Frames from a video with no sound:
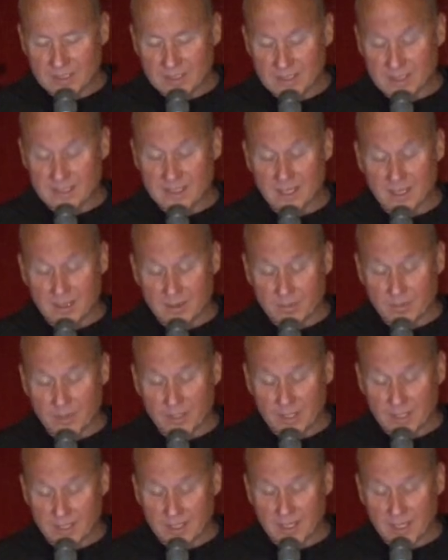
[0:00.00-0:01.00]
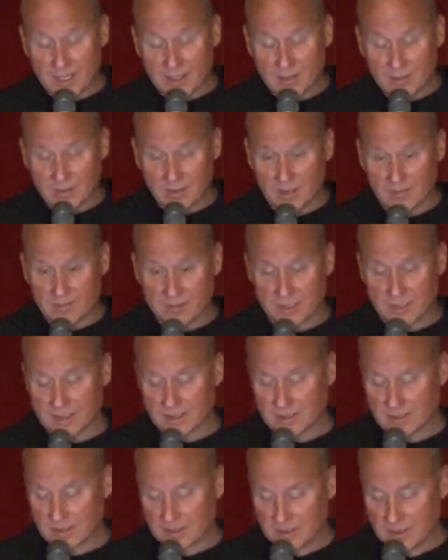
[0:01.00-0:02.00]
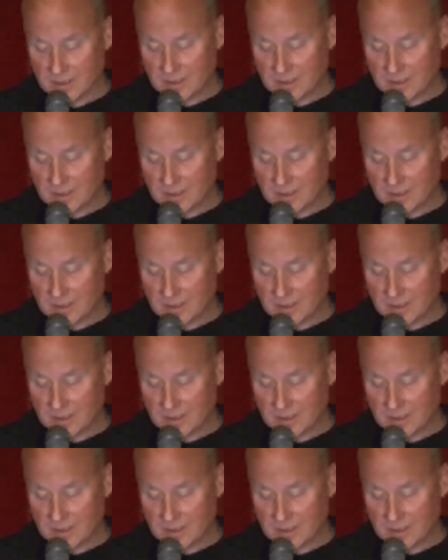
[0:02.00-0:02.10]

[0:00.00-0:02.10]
celebrate a God who loves us,